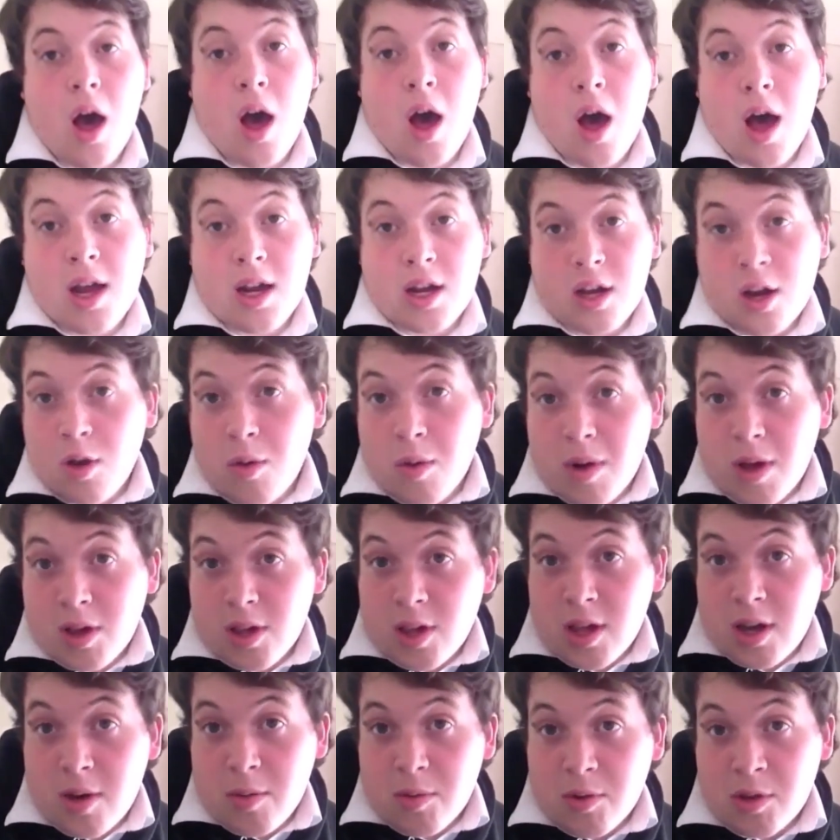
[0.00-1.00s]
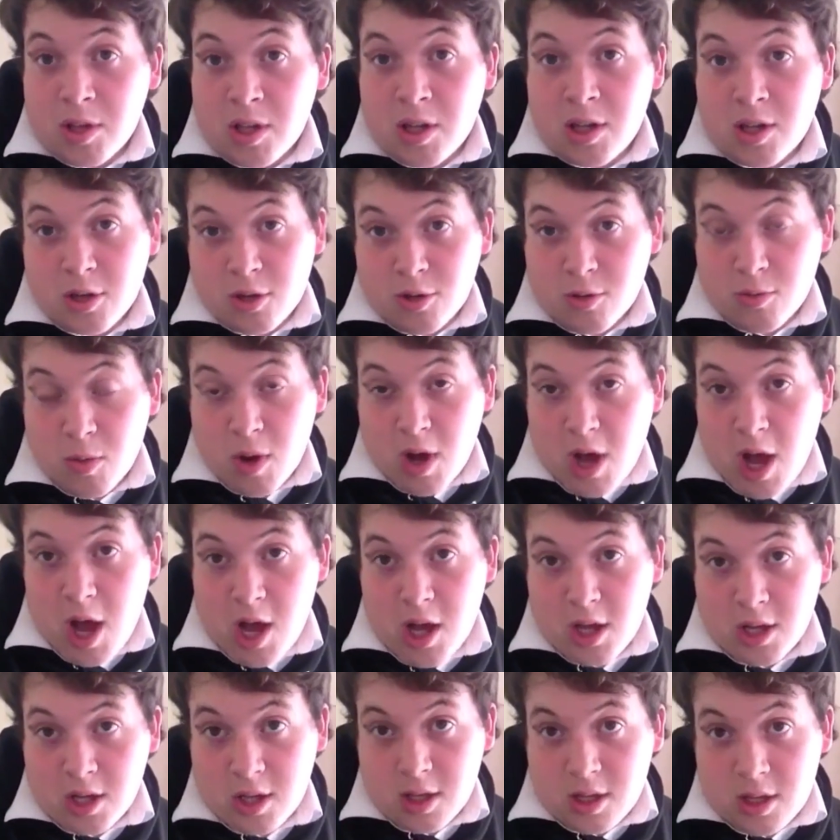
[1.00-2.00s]
I know I said I was going to do
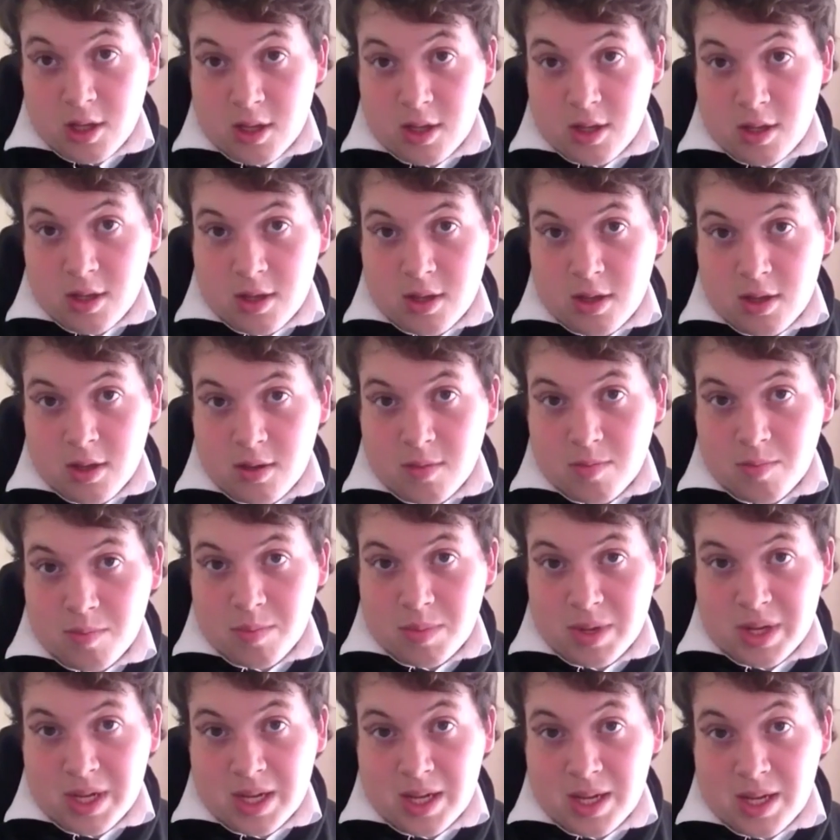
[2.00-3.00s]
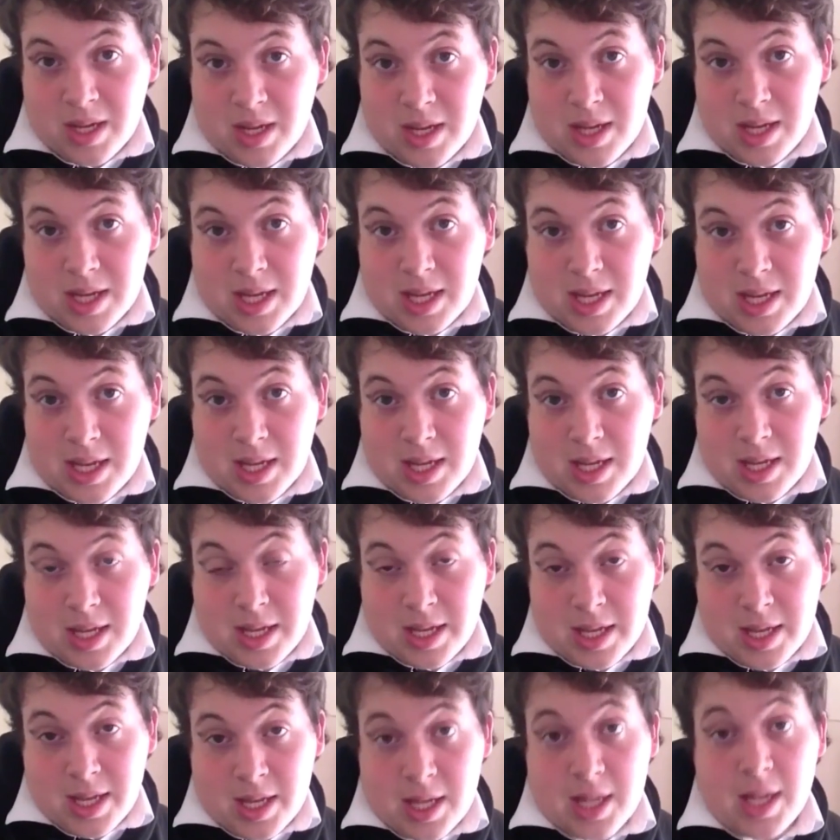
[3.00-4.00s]
work, but
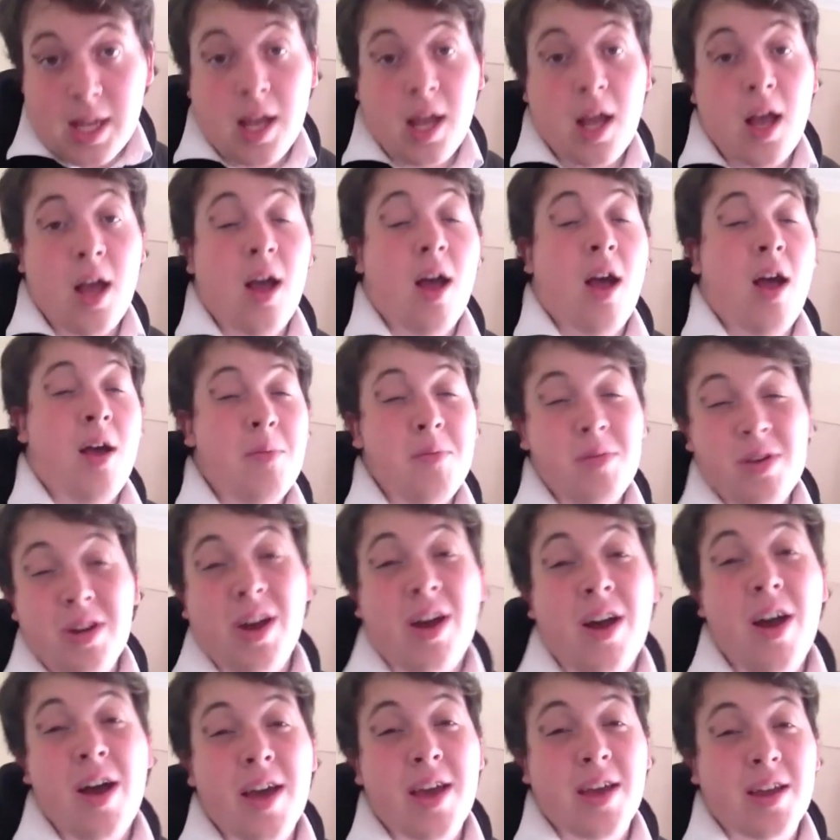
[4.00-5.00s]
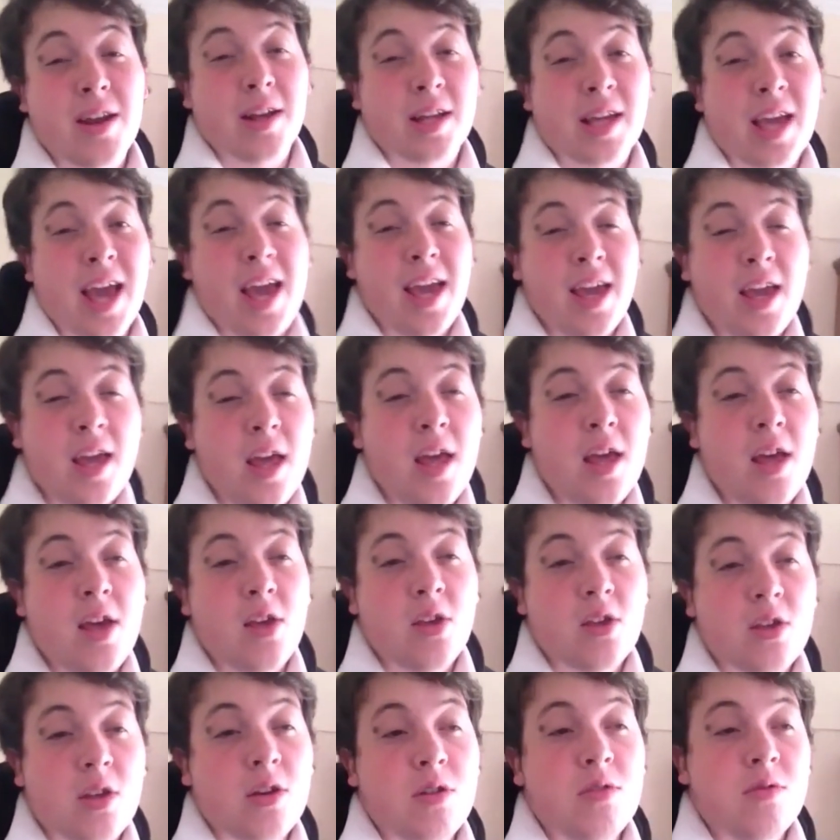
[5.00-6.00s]
I'm tired, okay?
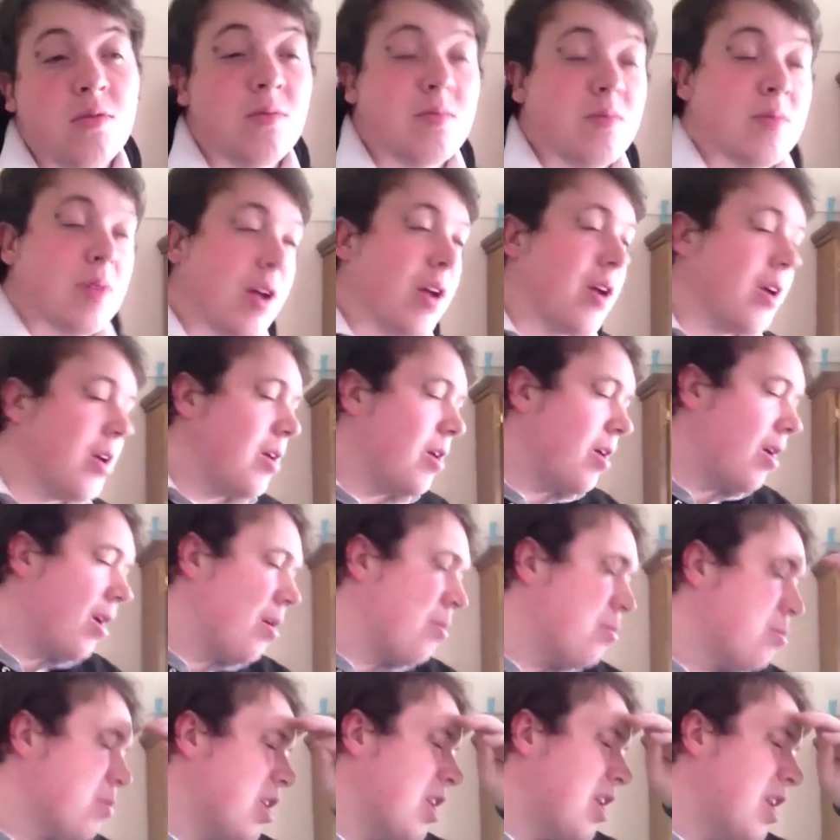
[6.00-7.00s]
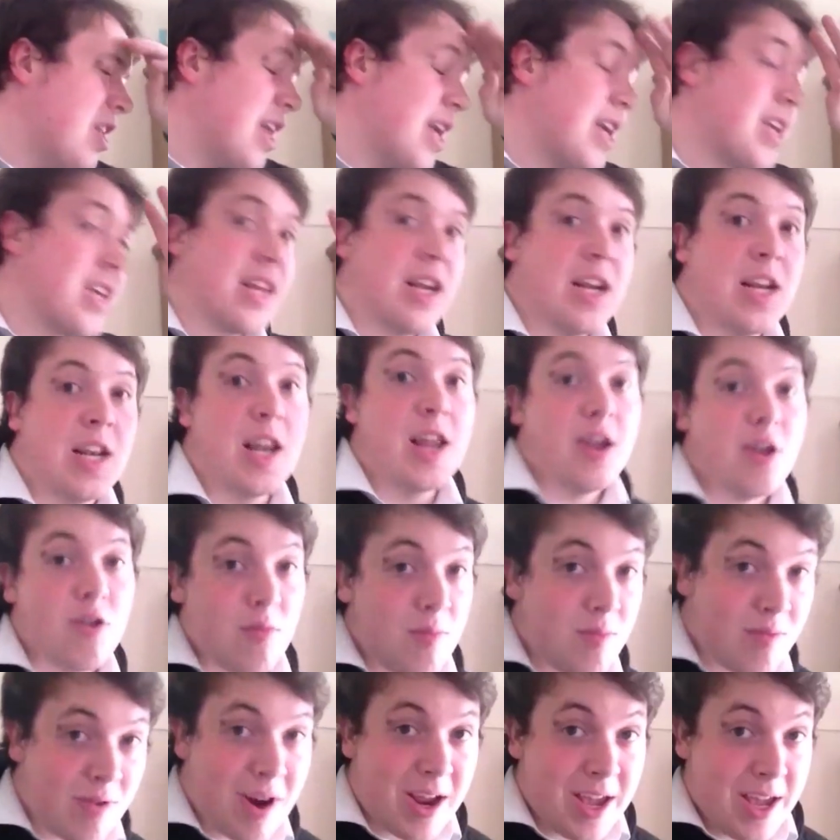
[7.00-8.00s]
So I'm going to take a
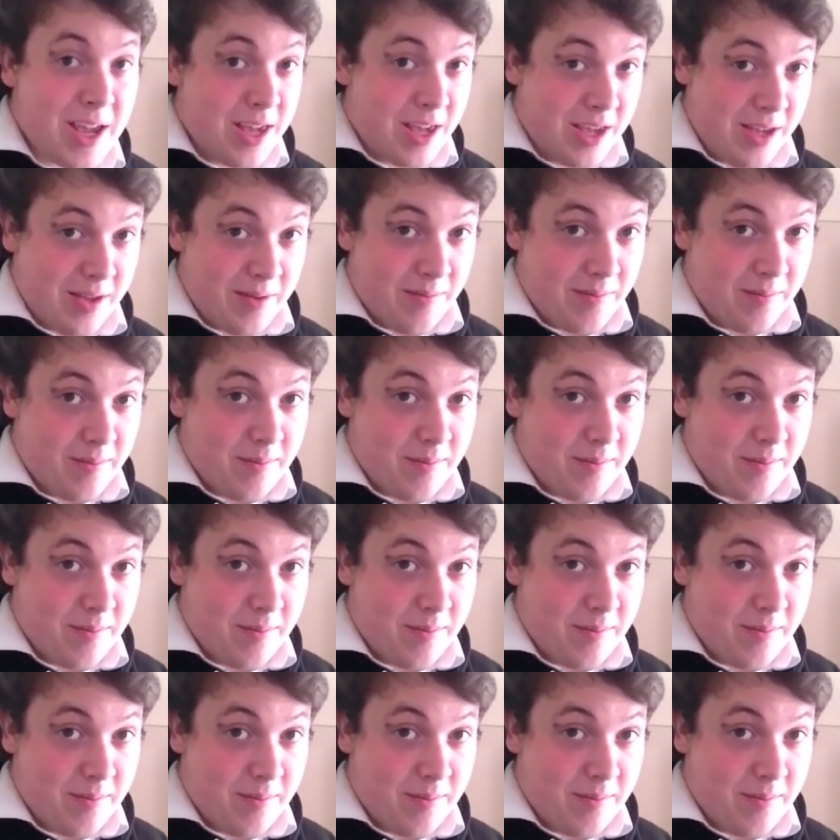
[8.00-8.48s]
little break.